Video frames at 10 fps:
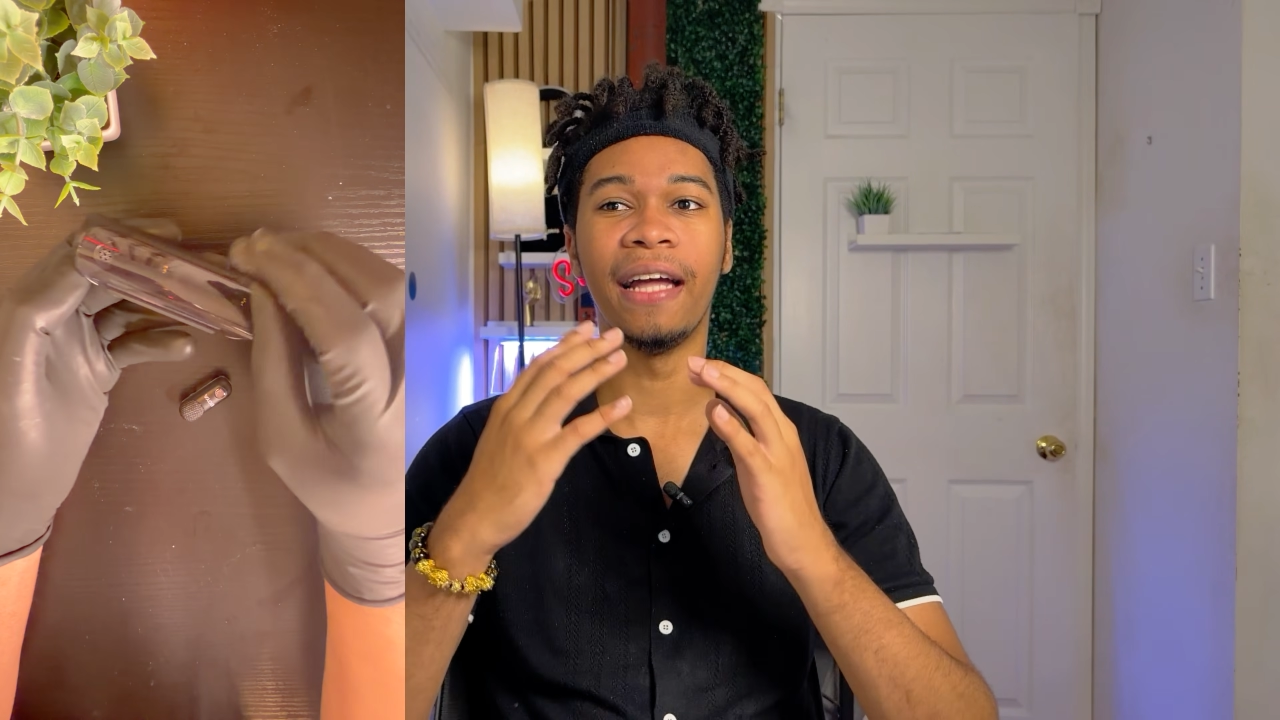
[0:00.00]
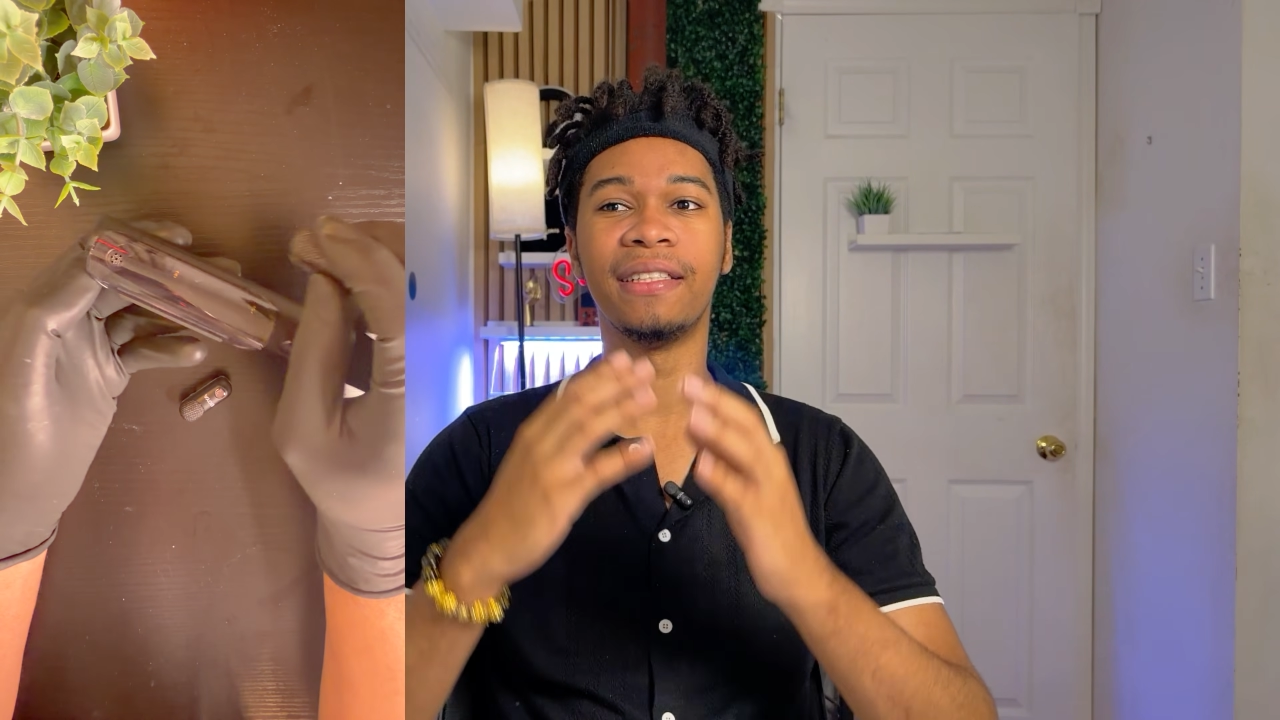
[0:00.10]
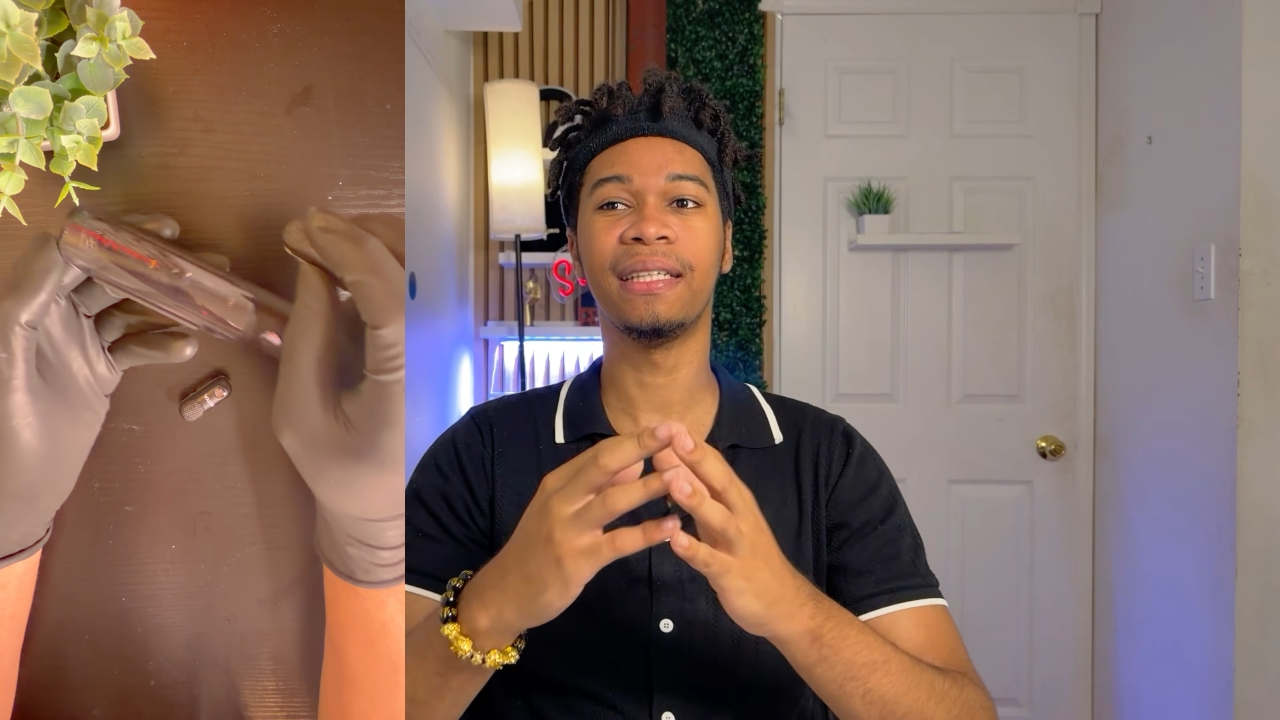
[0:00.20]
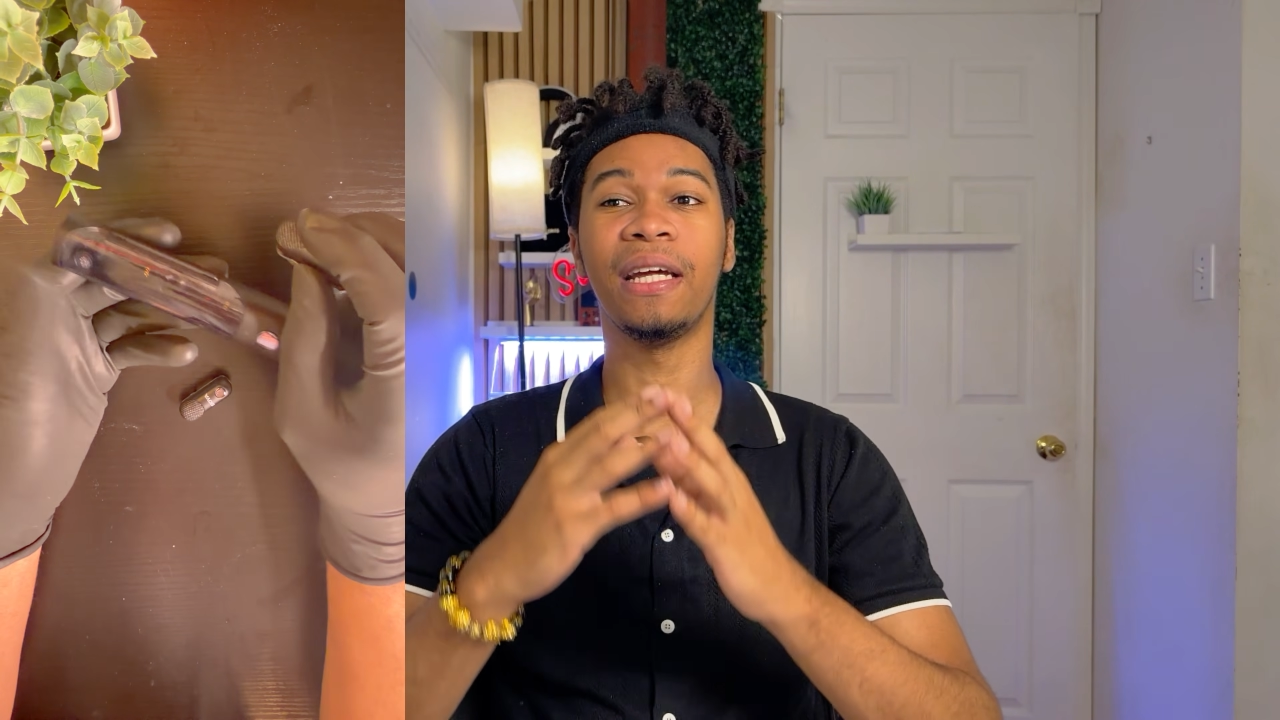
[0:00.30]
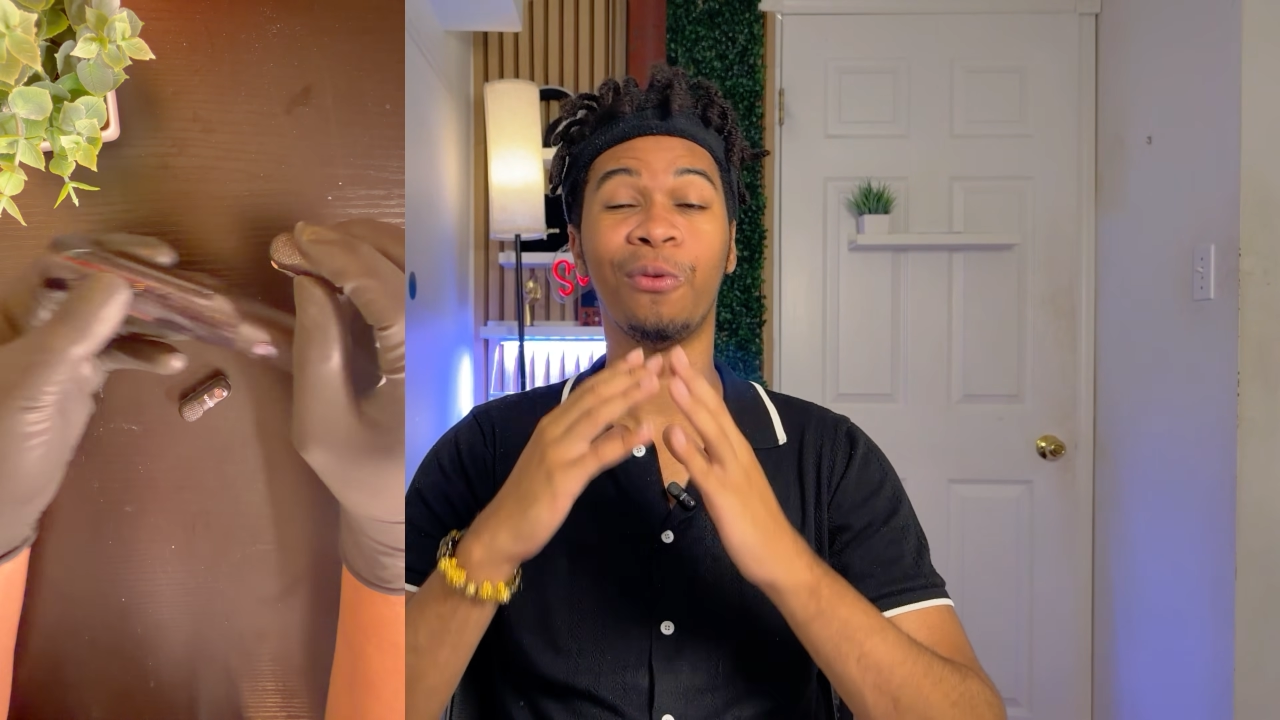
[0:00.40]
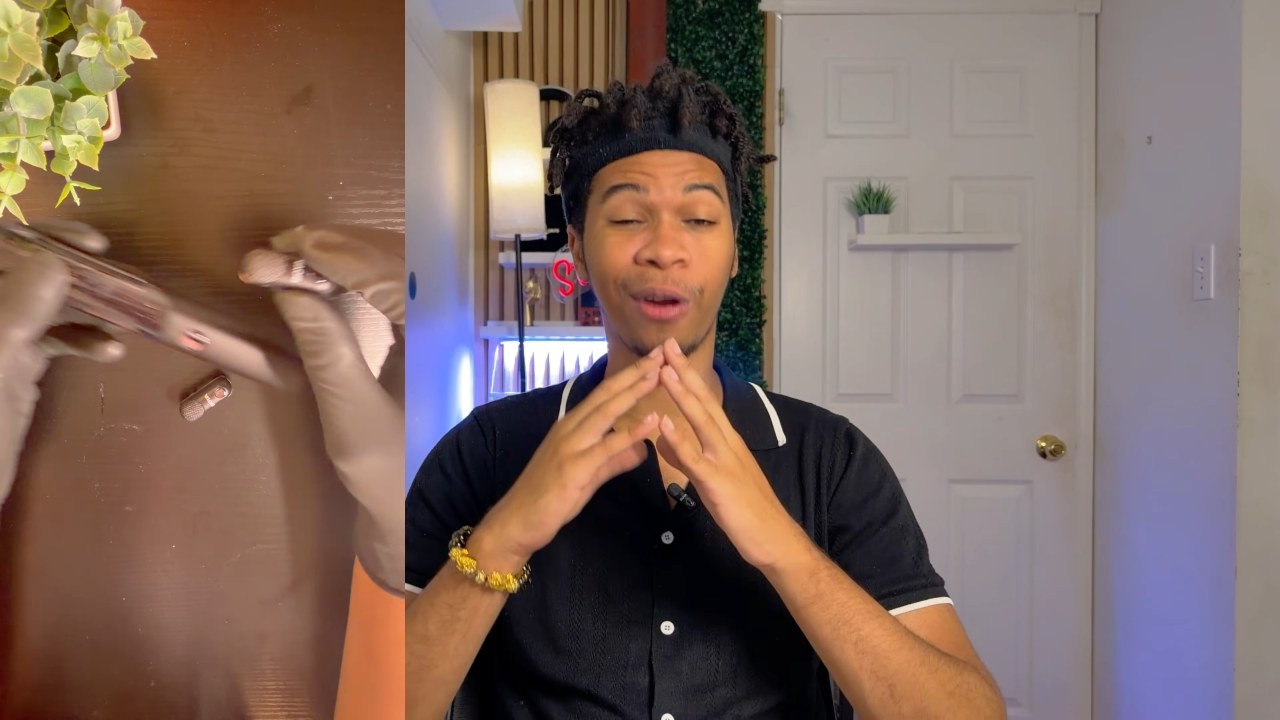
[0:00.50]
and said